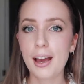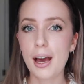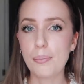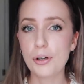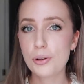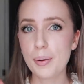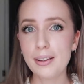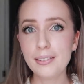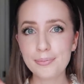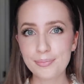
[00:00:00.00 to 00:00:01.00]
A push
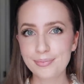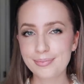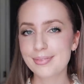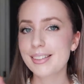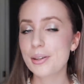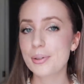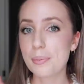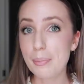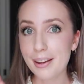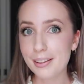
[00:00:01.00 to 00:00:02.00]
pin, so it's a
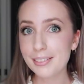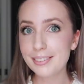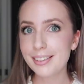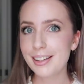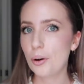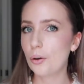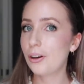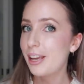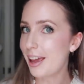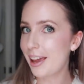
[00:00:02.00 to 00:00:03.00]
pin or
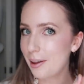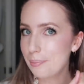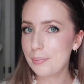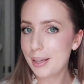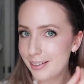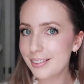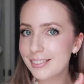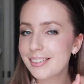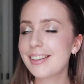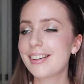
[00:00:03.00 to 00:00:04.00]
a hair
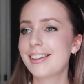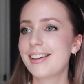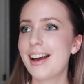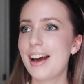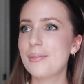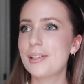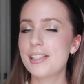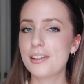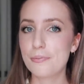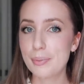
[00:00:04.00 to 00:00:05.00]
pin um,
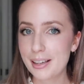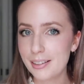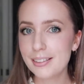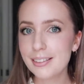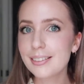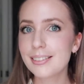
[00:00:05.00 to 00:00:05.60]
instead of pen,